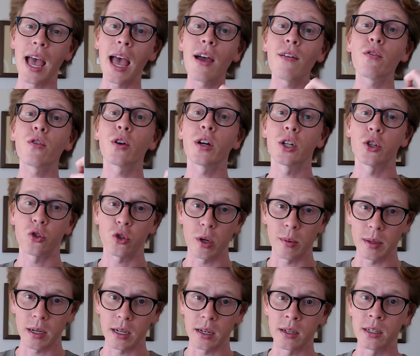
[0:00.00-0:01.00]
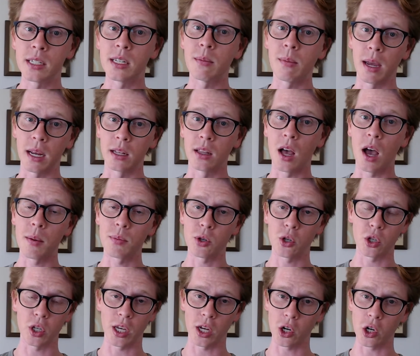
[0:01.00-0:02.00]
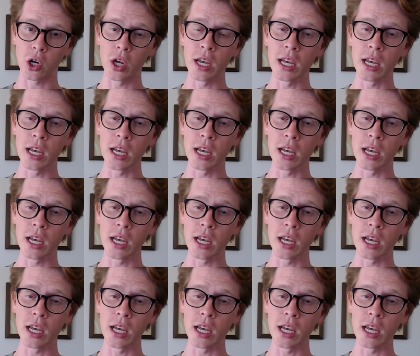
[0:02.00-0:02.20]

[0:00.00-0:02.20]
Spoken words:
ever attributed to Maine lobster gear.